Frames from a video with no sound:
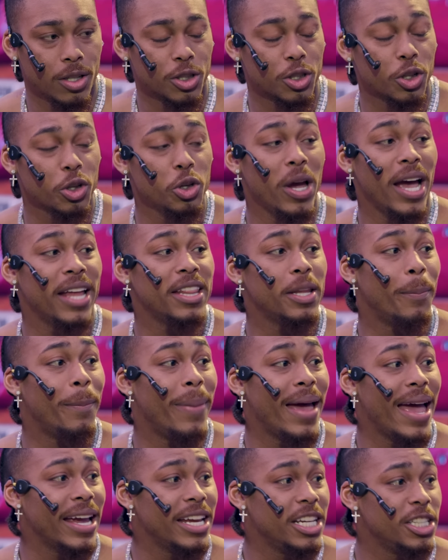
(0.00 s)
So, so you, you had the
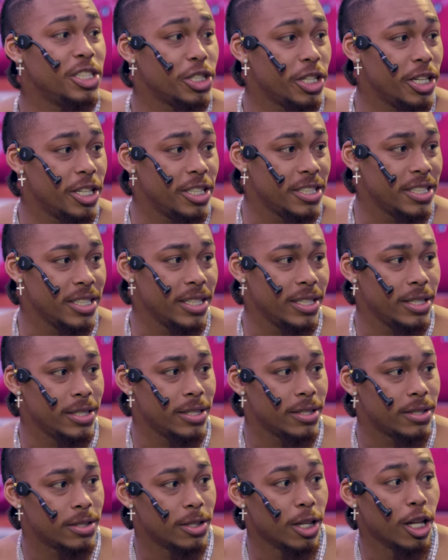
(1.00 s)
baggy
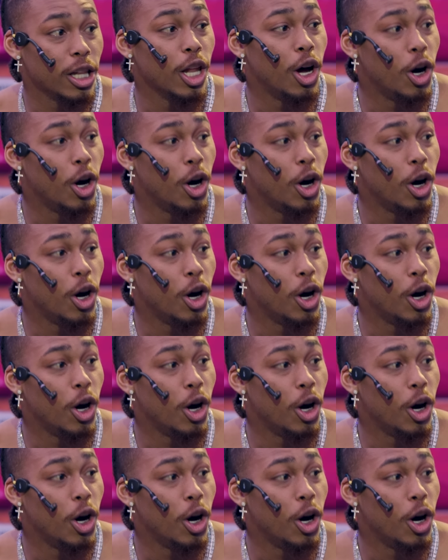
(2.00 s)
jerseys, yeah.